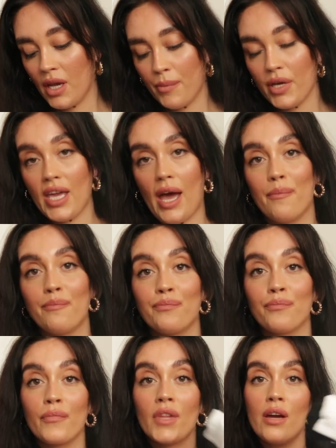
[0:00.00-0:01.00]
But yeah,
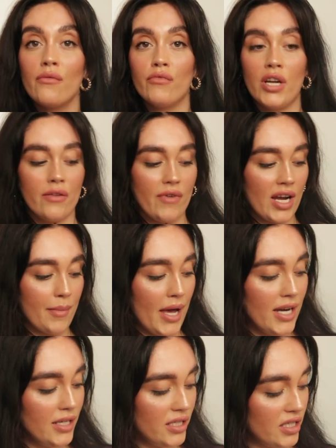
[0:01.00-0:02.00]
really
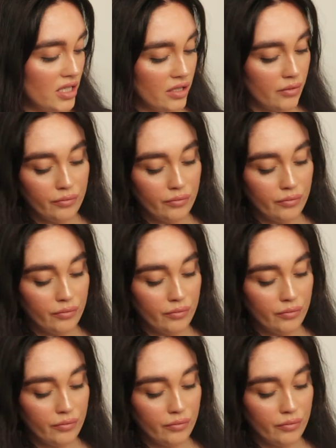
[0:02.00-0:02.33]
recommend.